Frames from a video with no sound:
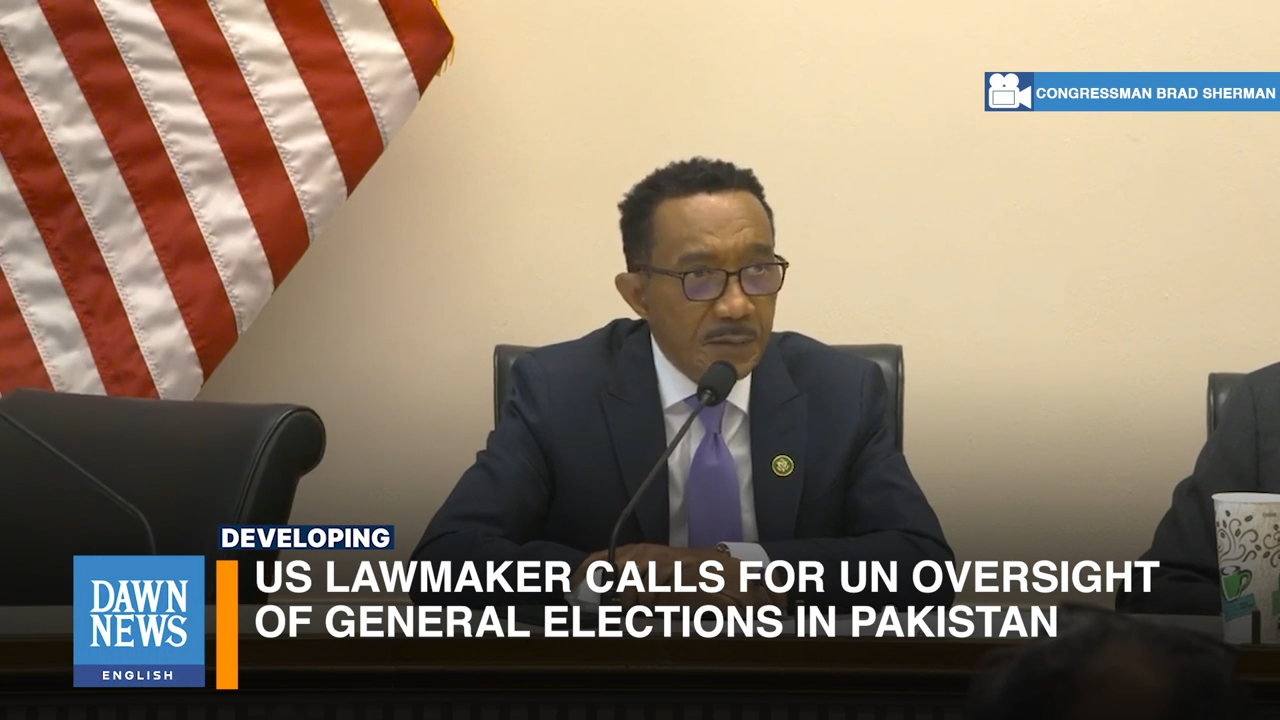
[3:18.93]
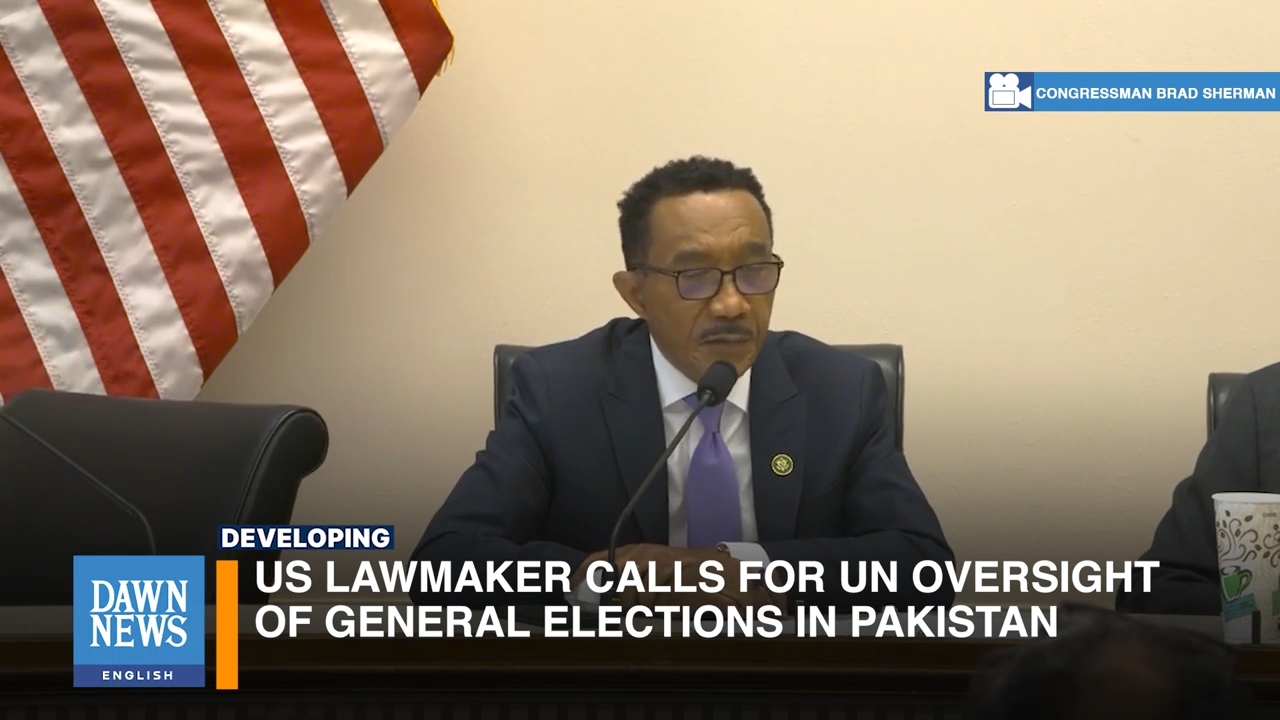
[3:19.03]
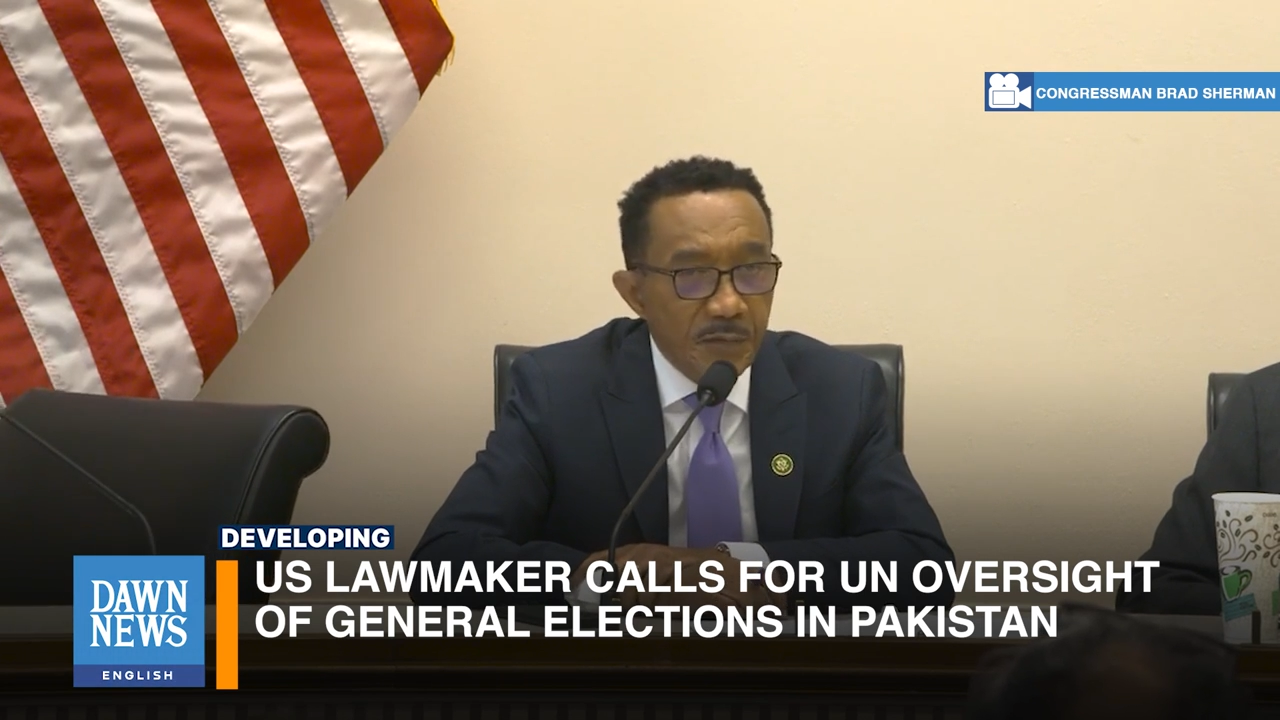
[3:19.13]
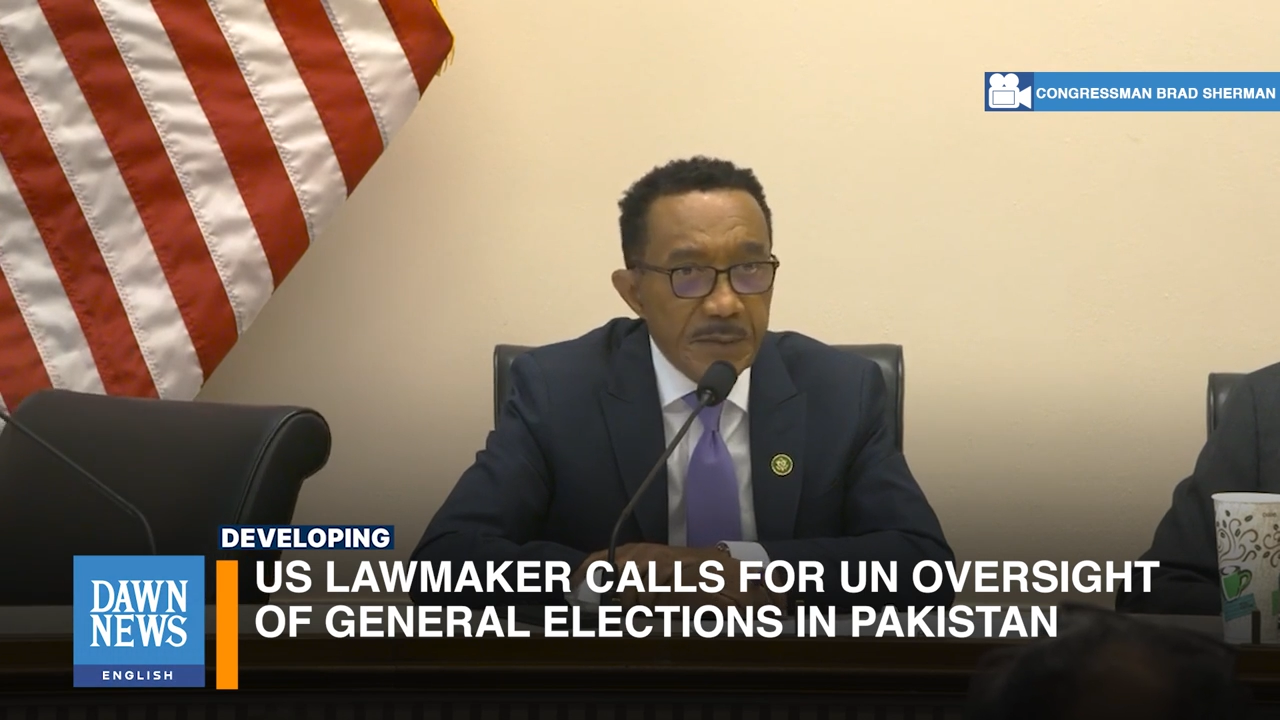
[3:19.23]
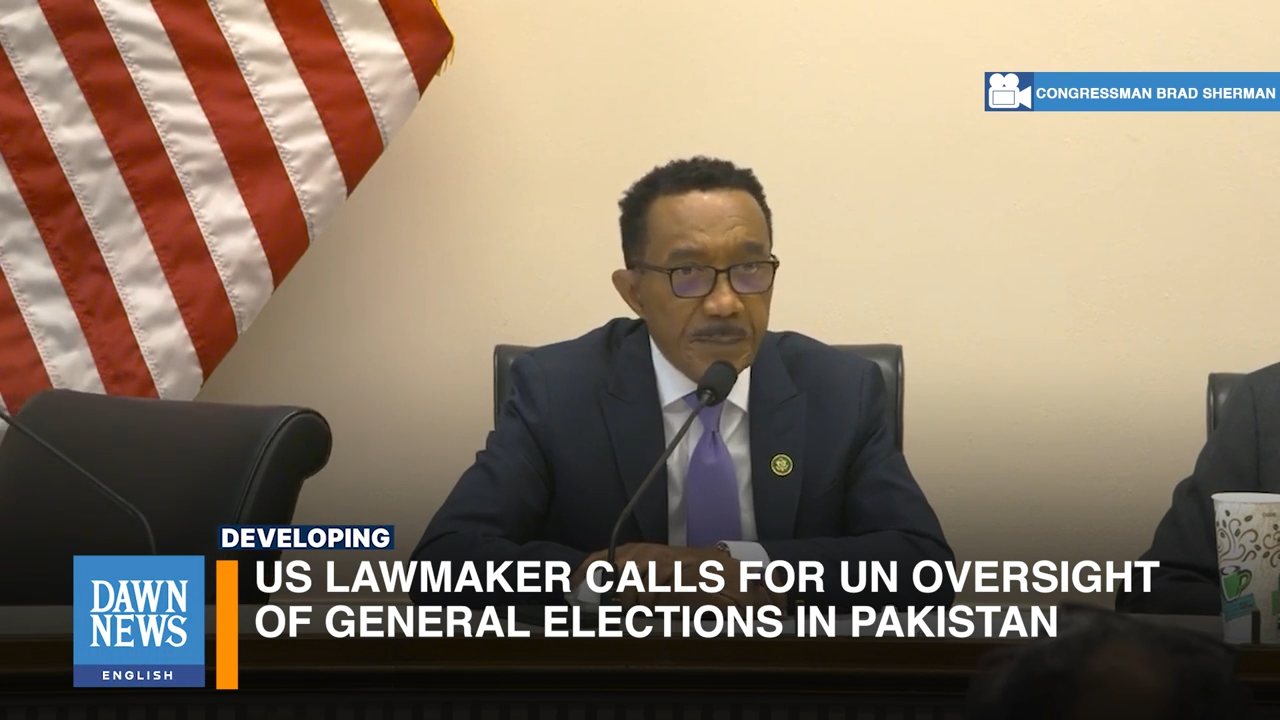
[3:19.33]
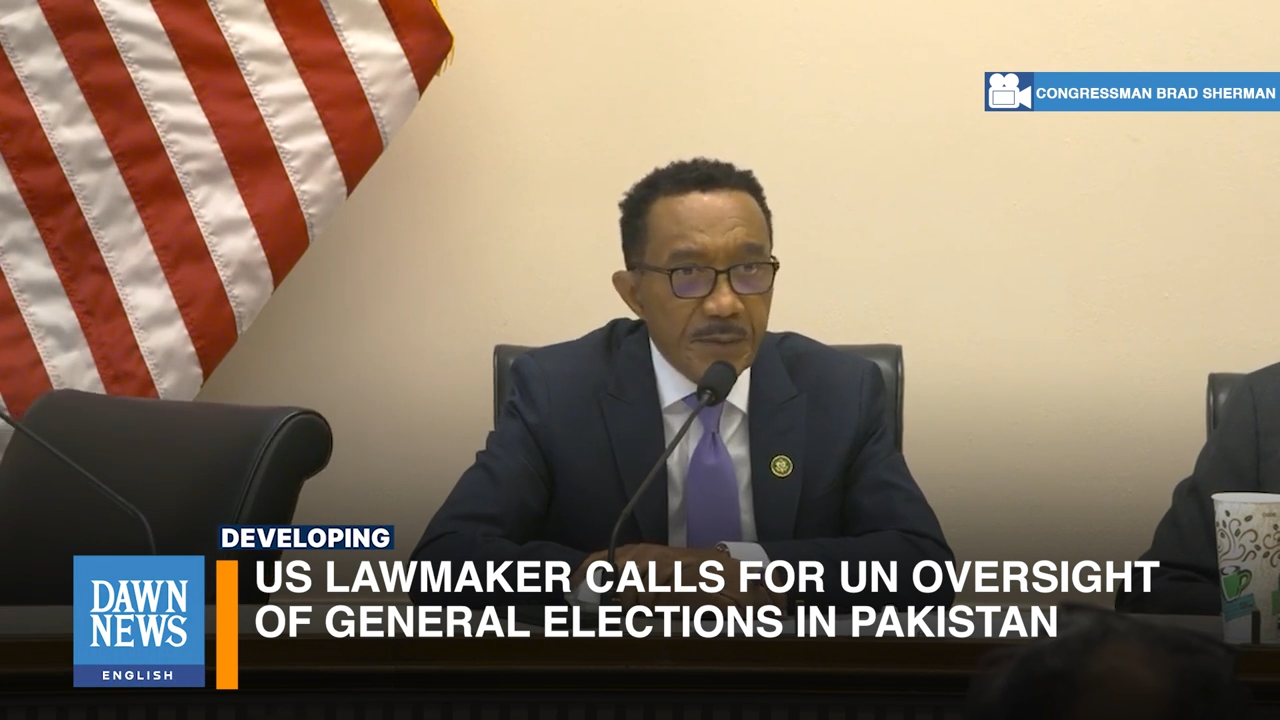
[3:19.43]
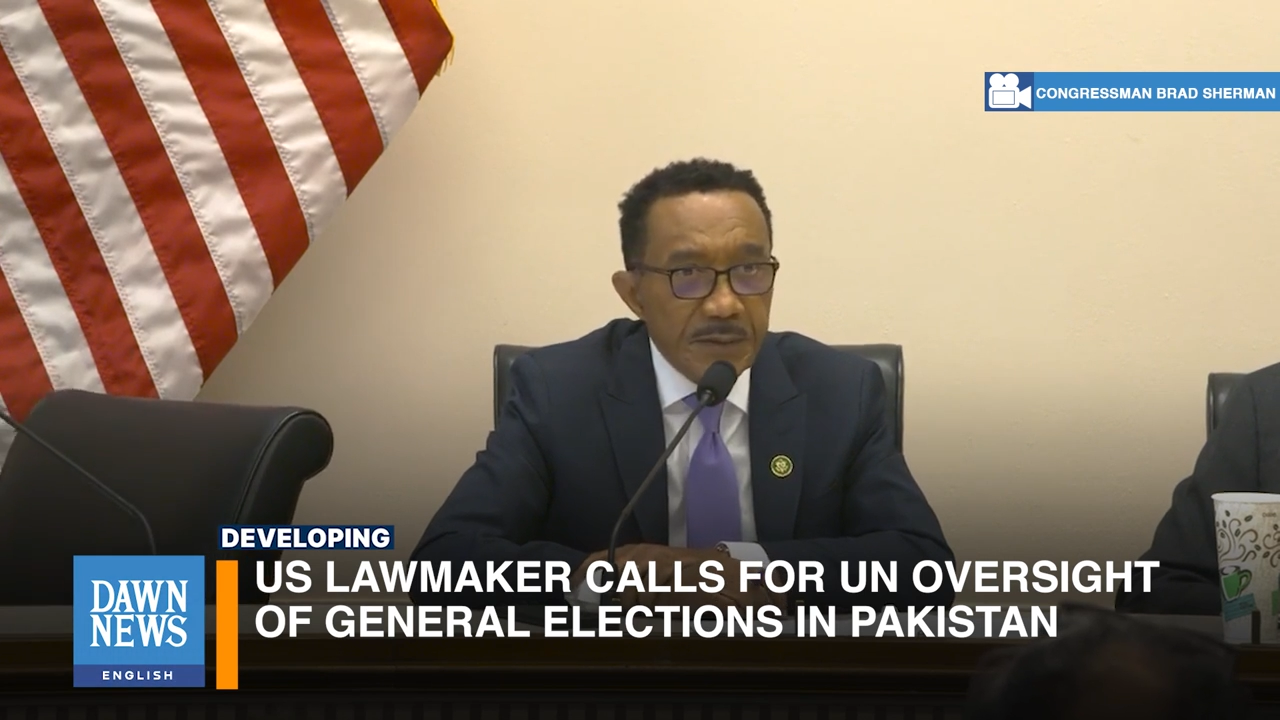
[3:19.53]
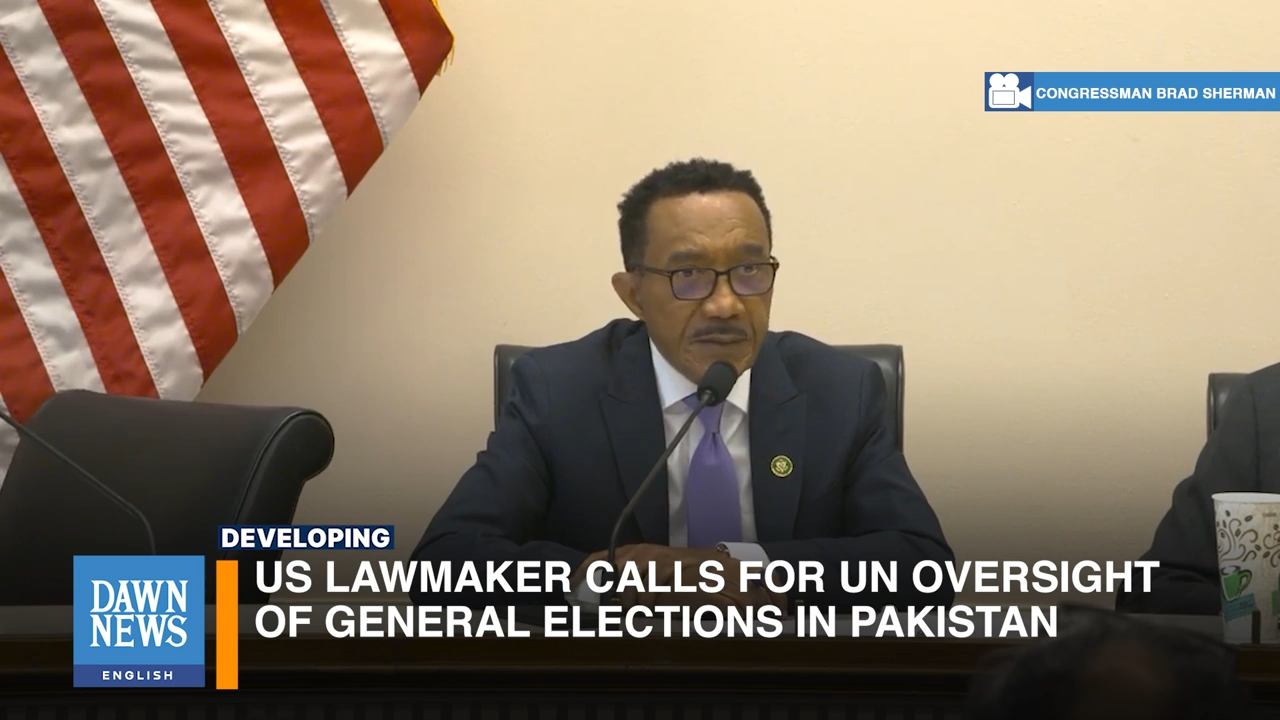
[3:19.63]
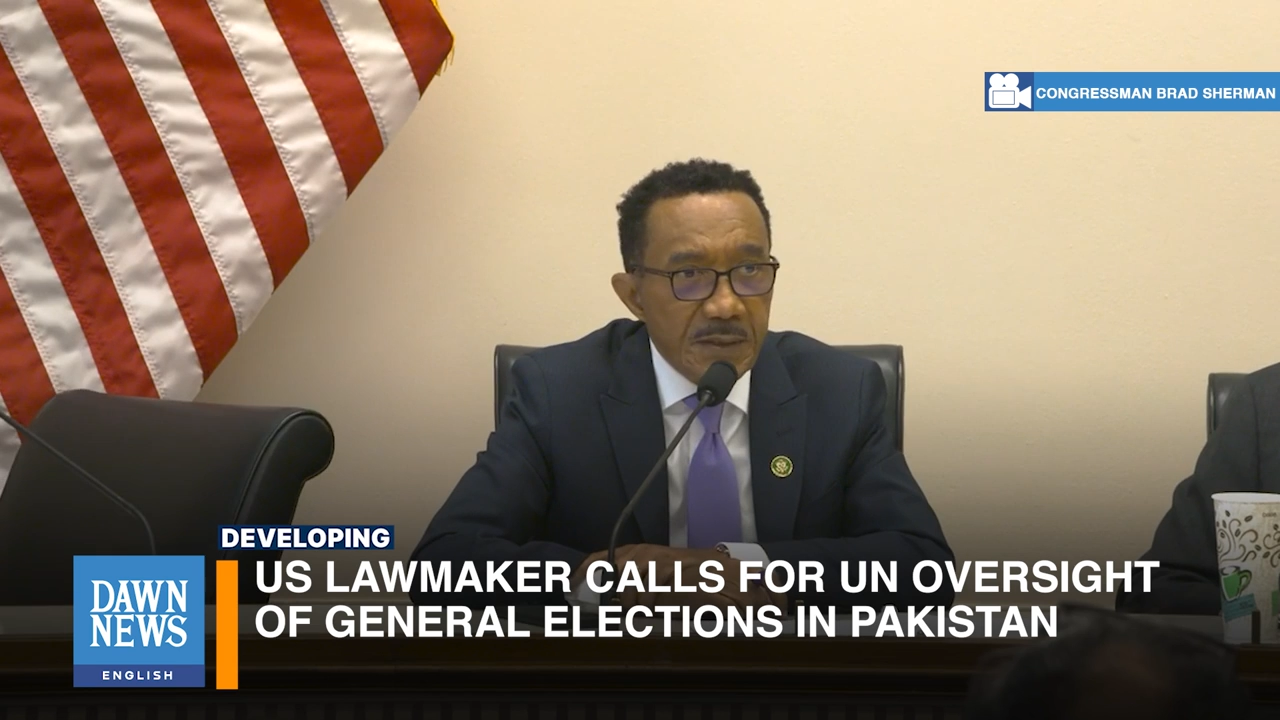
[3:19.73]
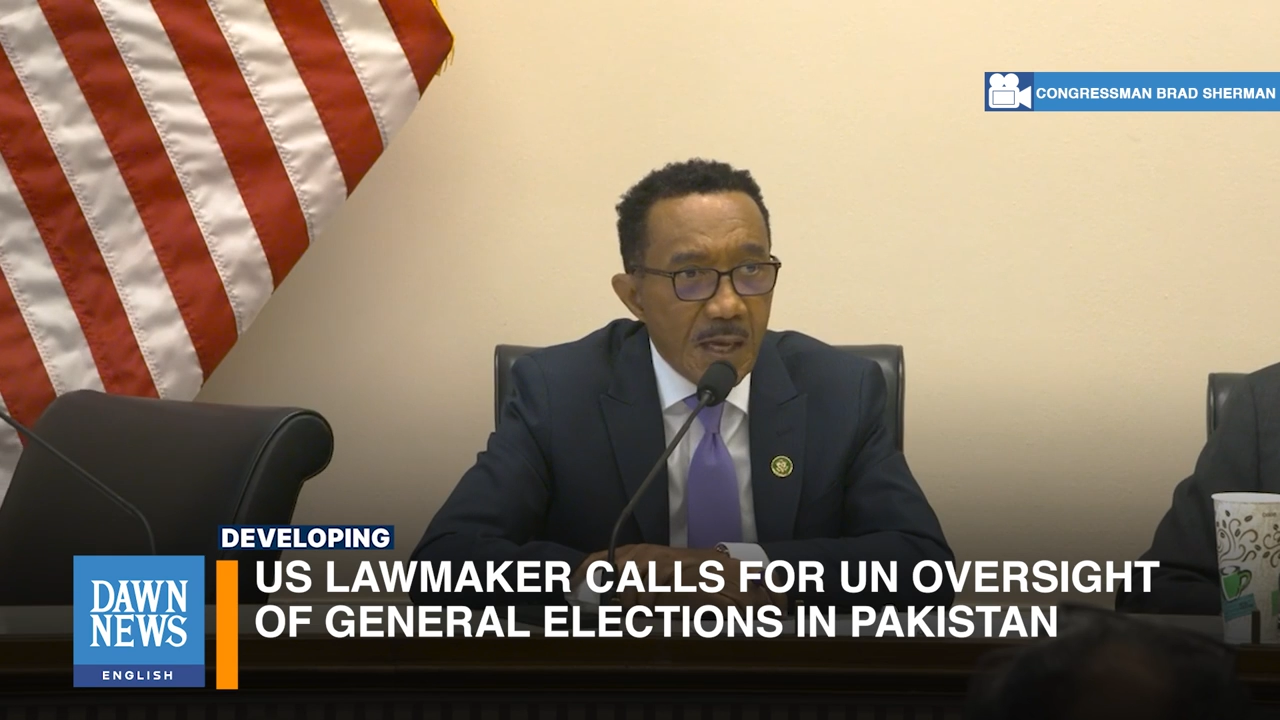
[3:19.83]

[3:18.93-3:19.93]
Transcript: The $3 billion